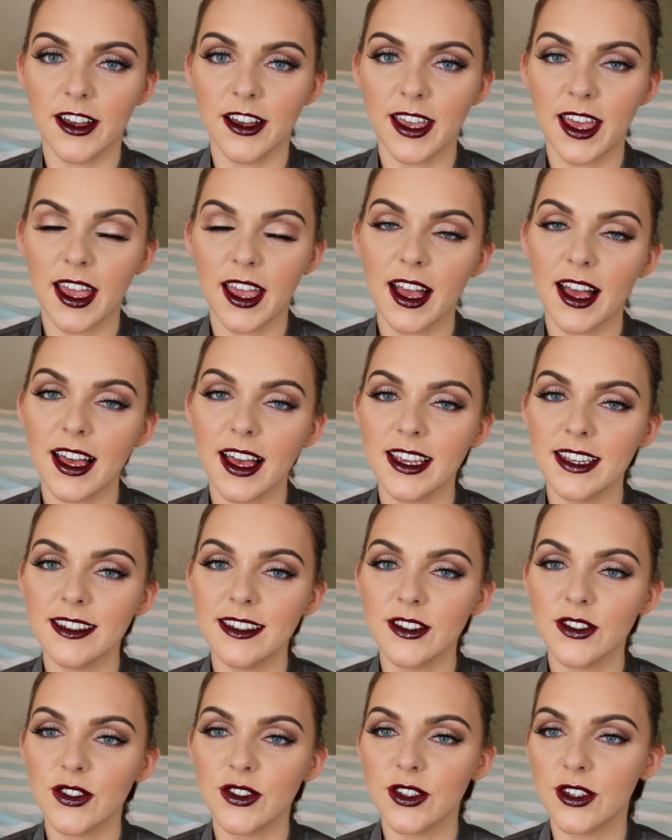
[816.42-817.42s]
Okay guys,
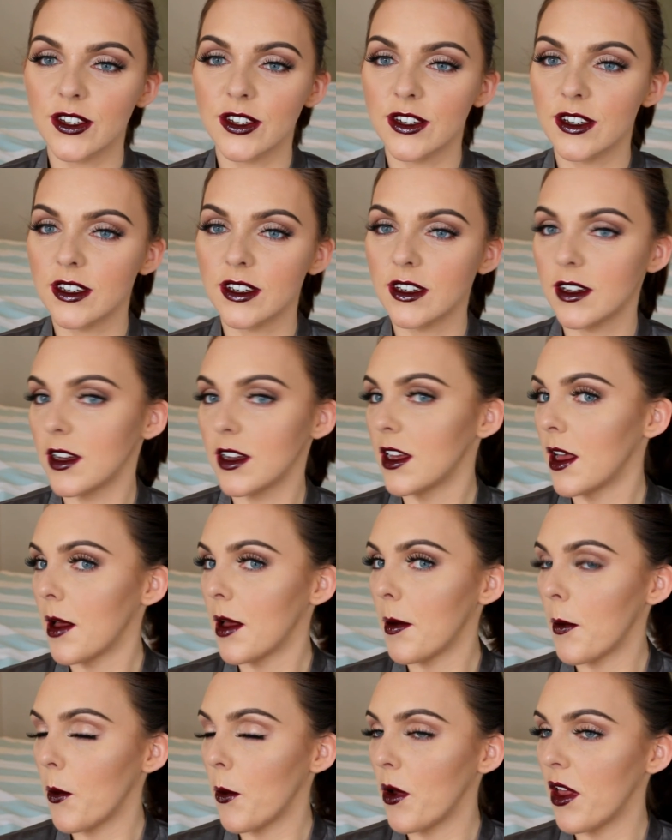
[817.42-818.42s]
so
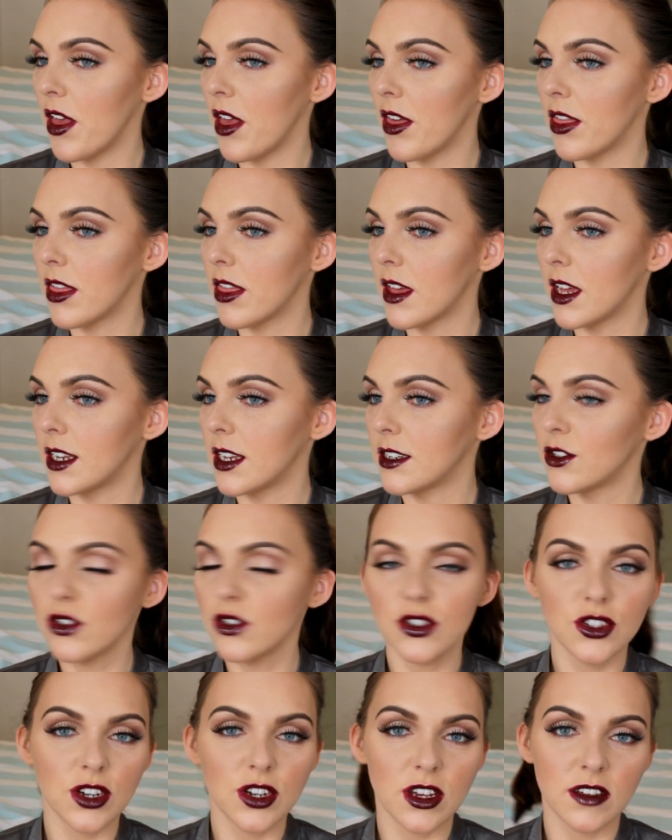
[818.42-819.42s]
with a
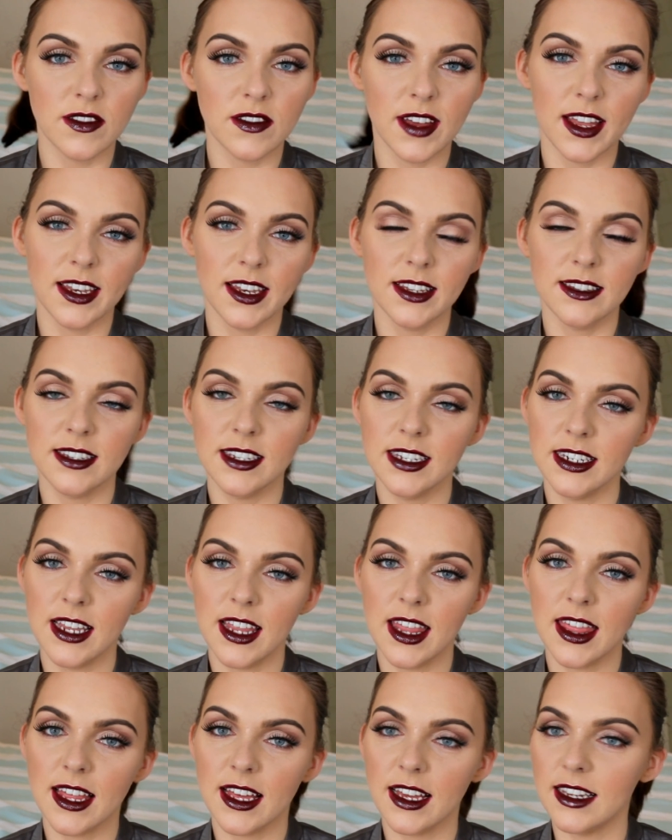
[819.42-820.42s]
touch of editing,
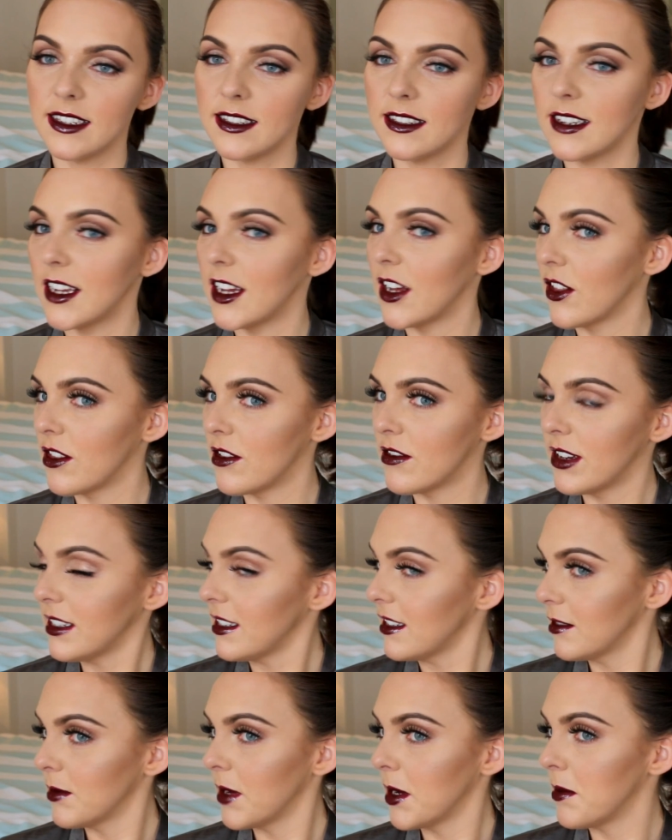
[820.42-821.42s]
that is now the
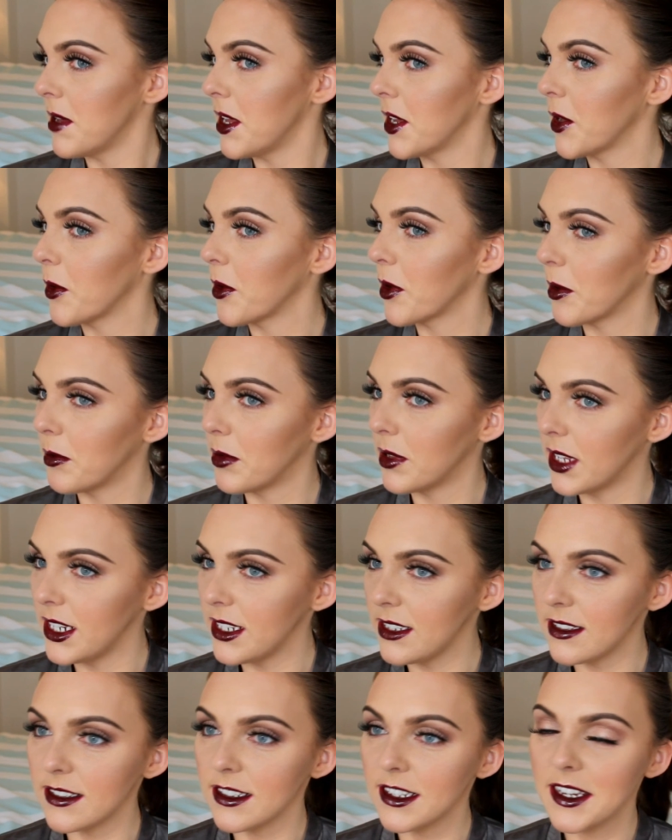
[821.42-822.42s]
rest of my makeup
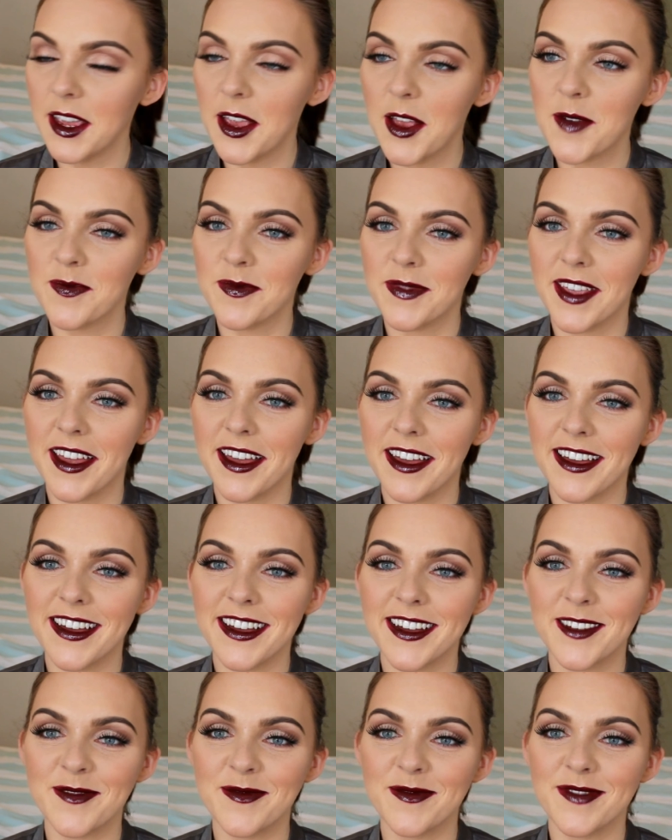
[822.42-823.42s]
complete.
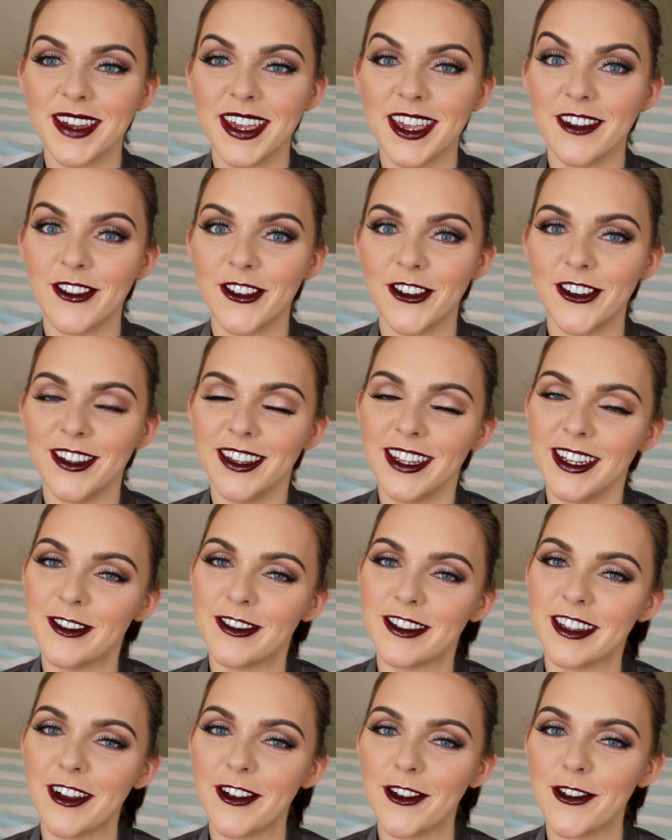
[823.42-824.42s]
If only it
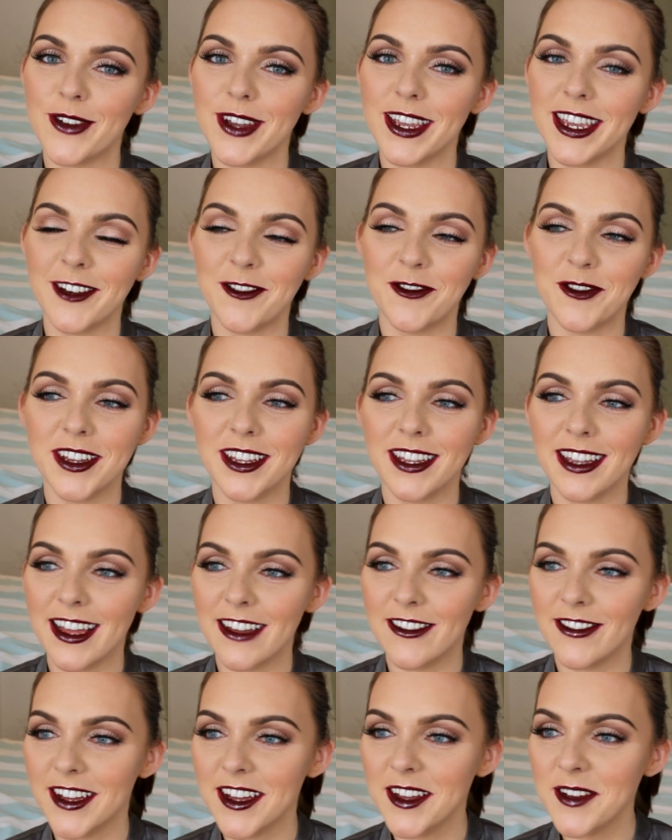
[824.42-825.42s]
was that quick in real
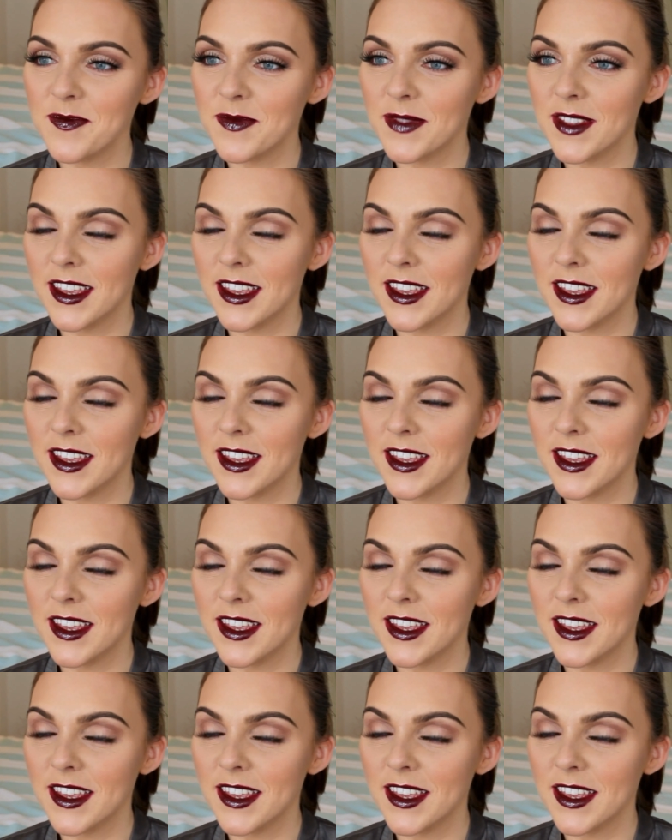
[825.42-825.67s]
life, huh?